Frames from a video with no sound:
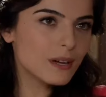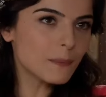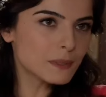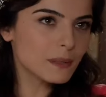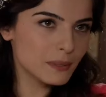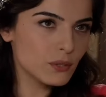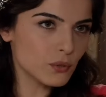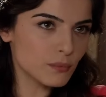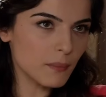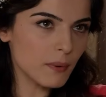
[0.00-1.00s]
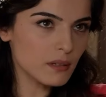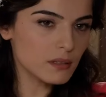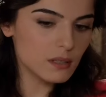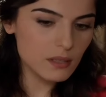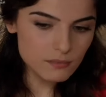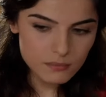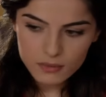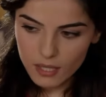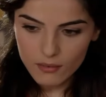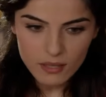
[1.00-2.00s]
I know you want to leave now.
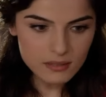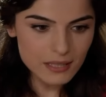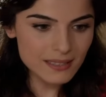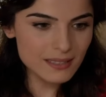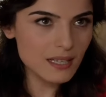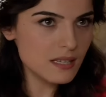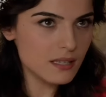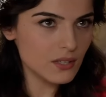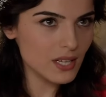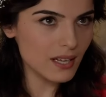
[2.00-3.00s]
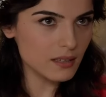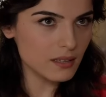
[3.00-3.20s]
Huh? What's the rush? Have your